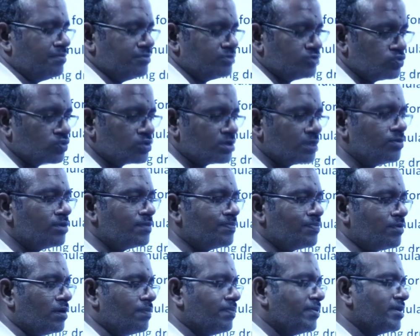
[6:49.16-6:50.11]
suitable
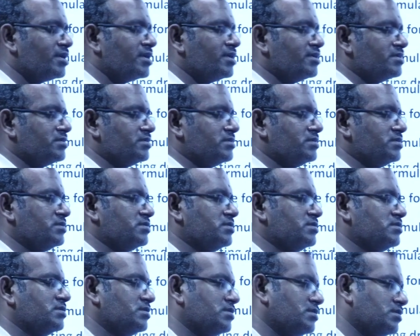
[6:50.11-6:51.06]

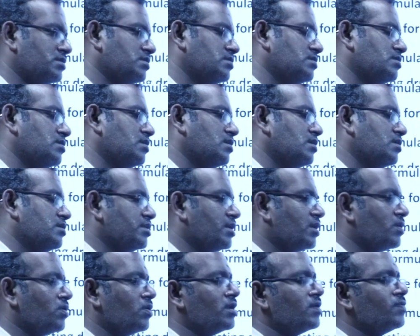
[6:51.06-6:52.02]
properties.
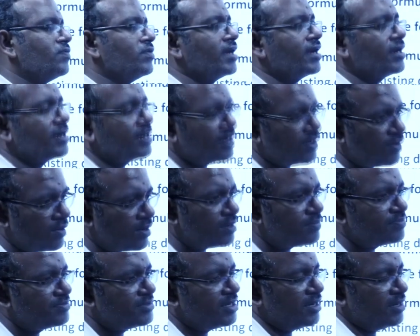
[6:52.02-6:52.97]
Then only we can
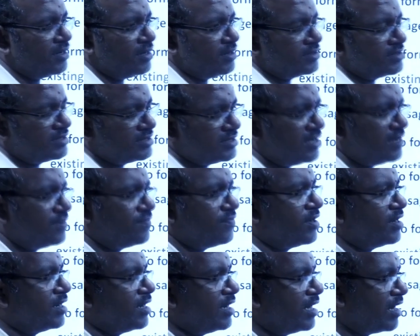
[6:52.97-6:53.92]
develop the safe
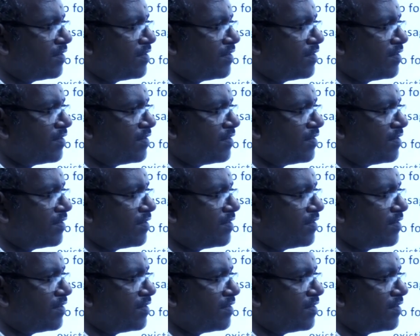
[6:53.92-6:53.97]
and